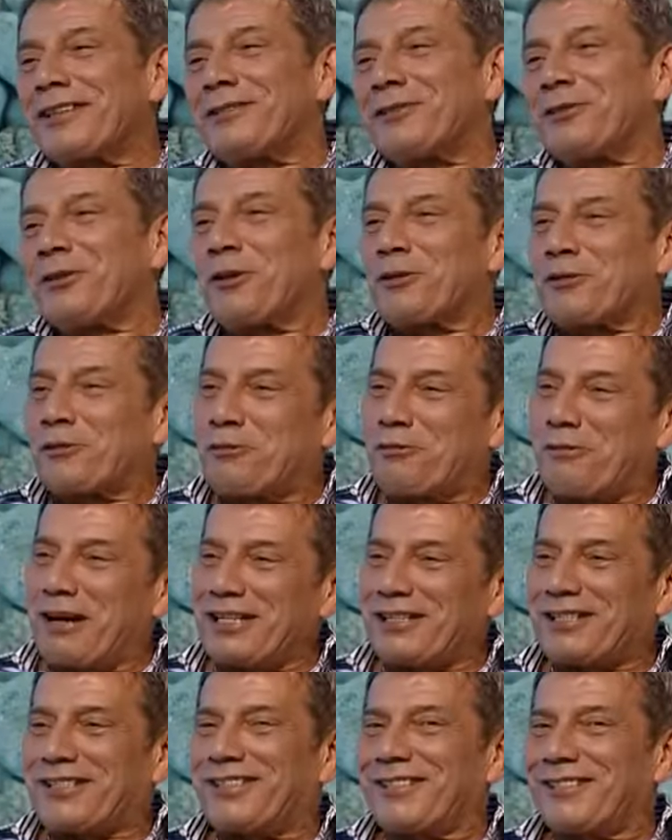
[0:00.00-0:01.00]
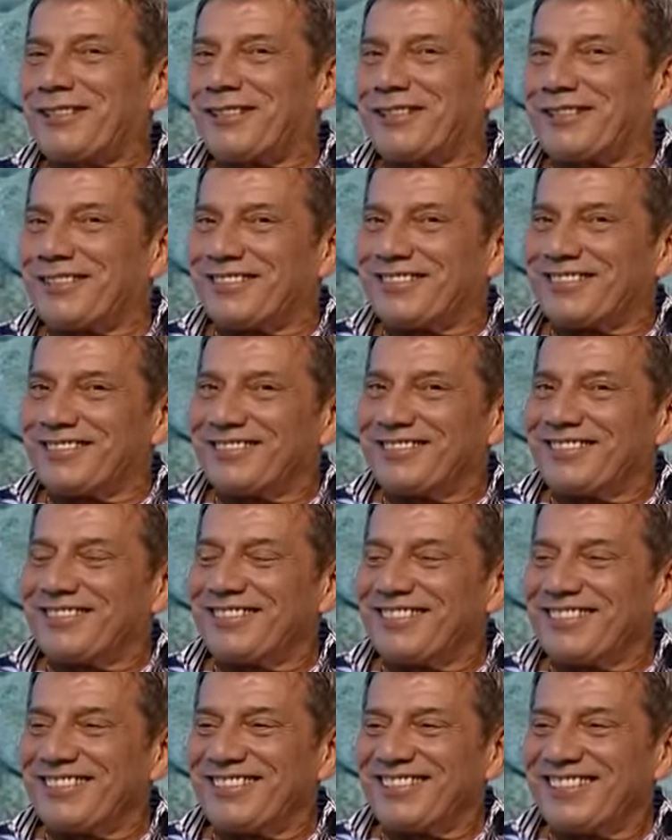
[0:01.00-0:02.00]
your own question.
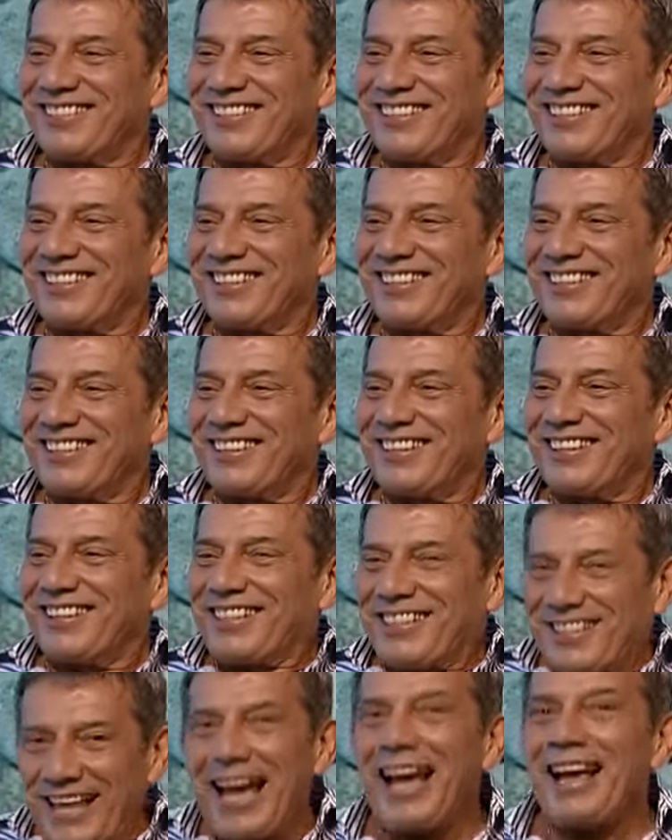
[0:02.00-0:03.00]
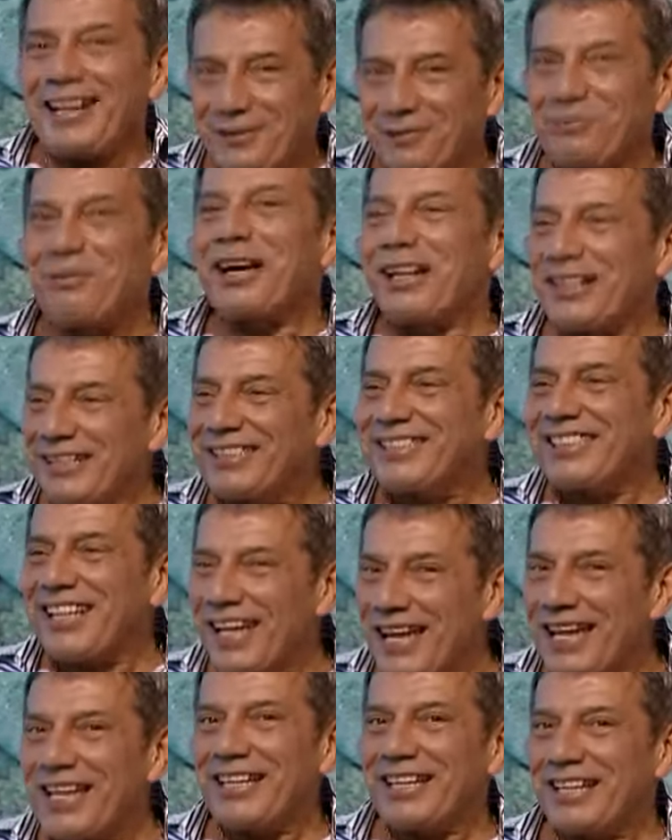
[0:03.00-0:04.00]
That's what it's
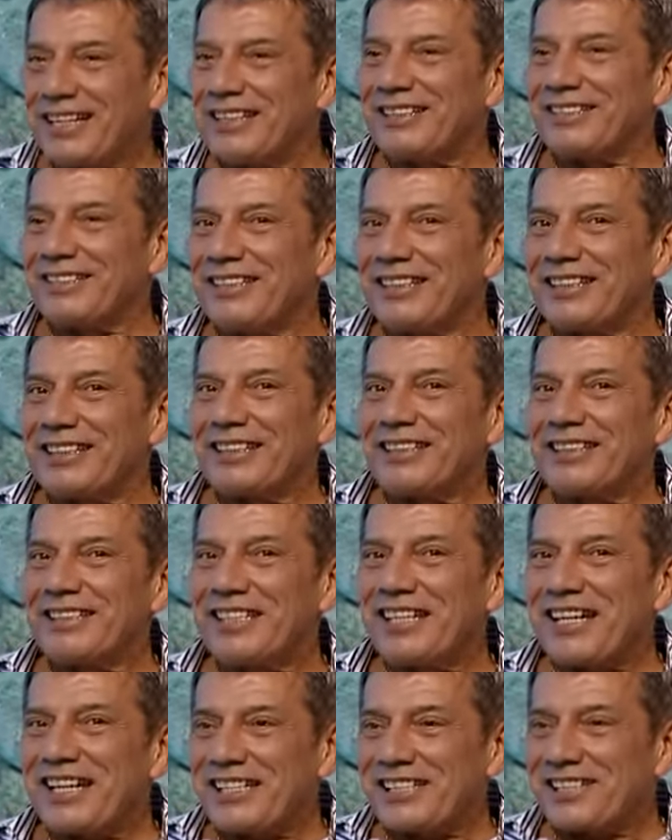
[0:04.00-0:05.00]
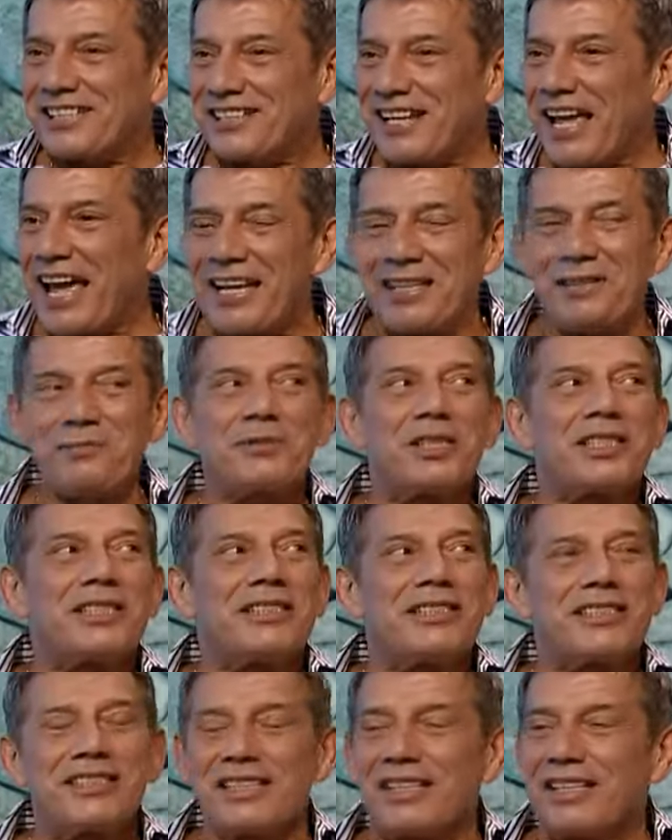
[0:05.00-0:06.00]
taken. The excitement.